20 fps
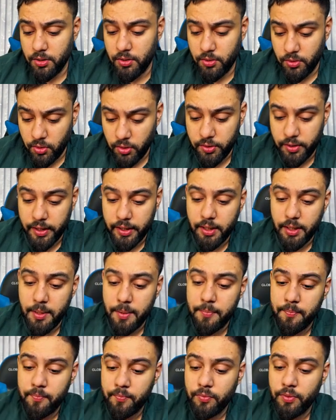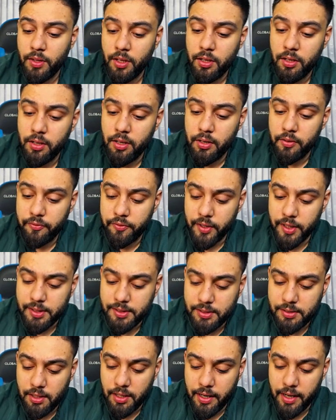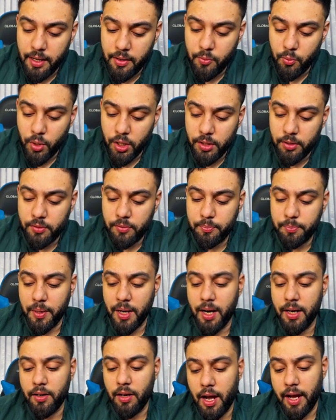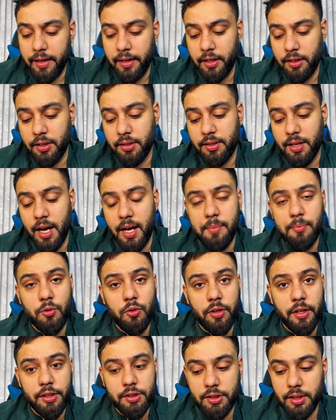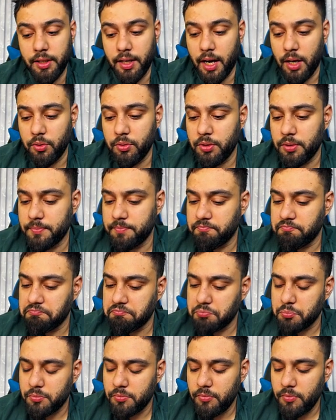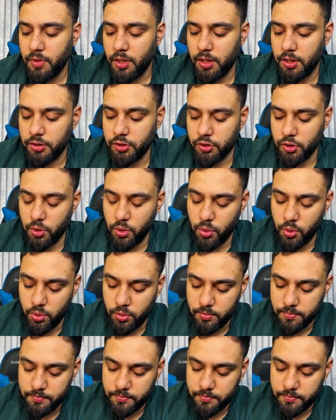All right. First, in one part, I need the time to reach the ground. So